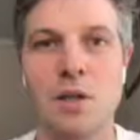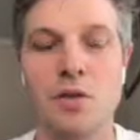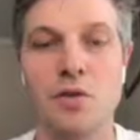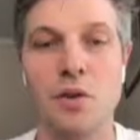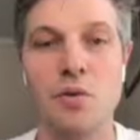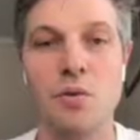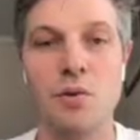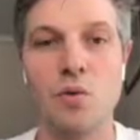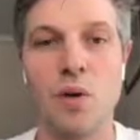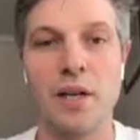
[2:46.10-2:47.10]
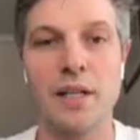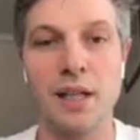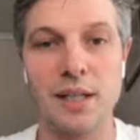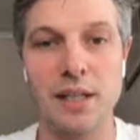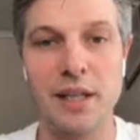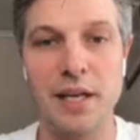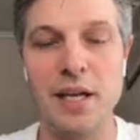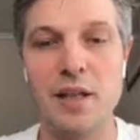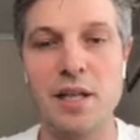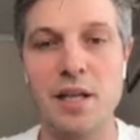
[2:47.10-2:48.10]
So quite clearly
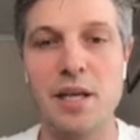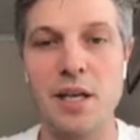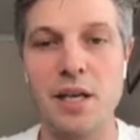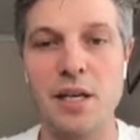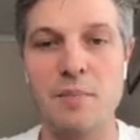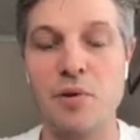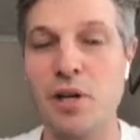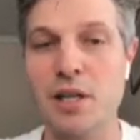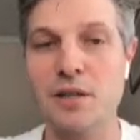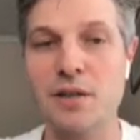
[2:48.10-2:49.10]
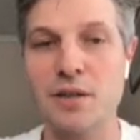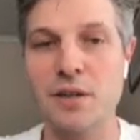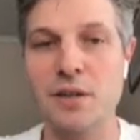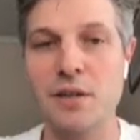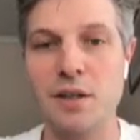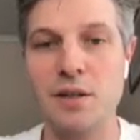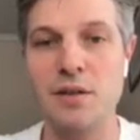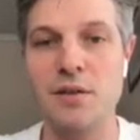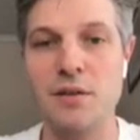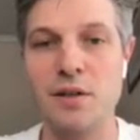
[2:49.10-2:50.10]
there, the product
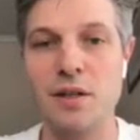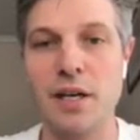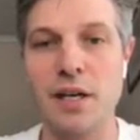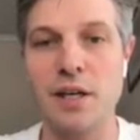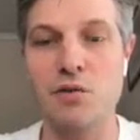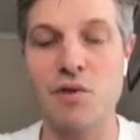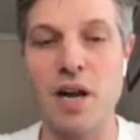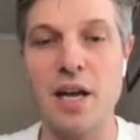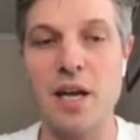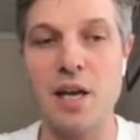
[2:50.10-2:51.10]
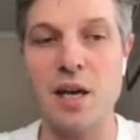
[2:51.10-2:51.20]
is a grey-white